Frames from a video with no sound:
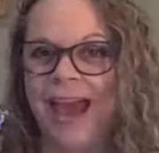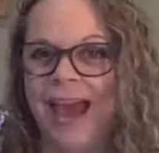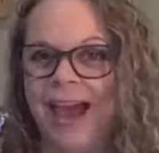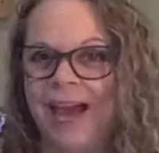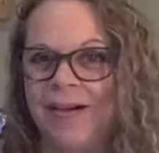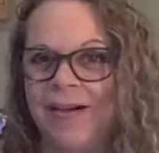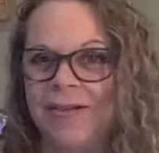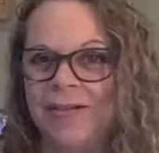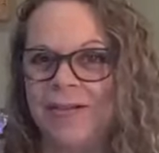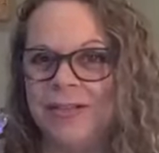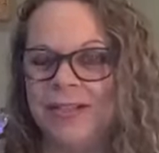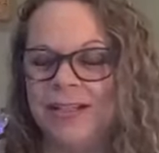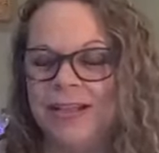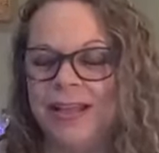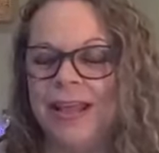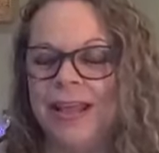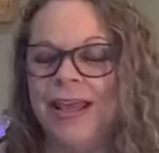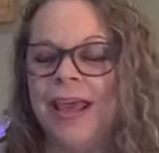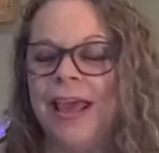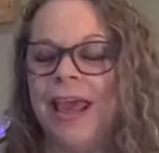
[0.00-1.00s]
out,
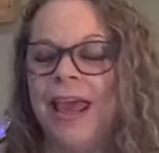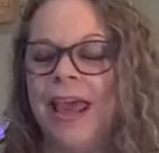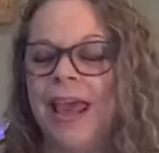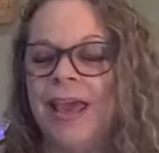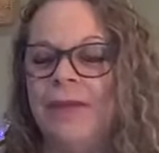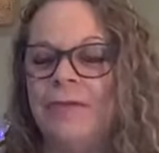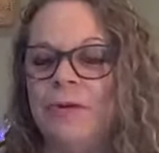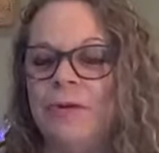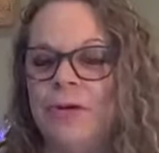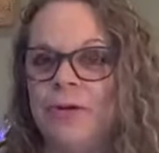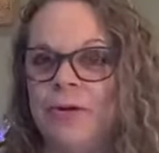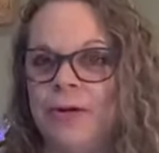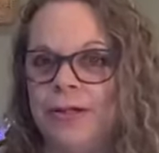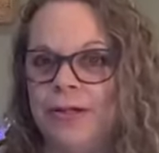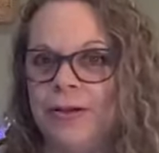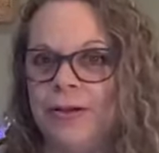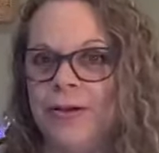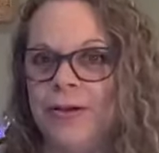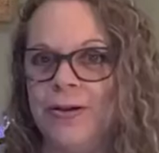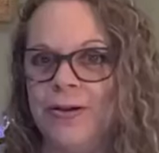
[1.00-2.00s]
and we're
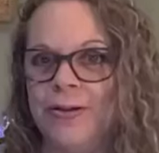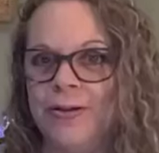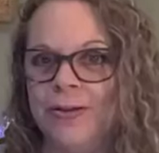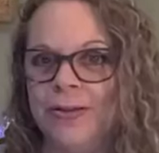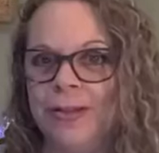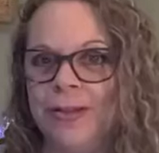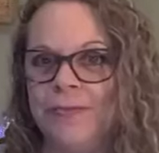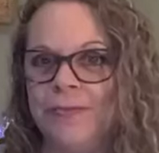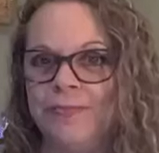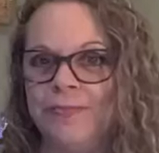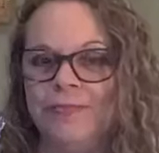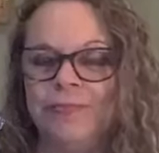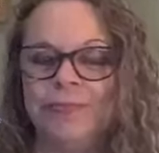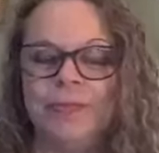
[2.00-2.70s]
going to hold.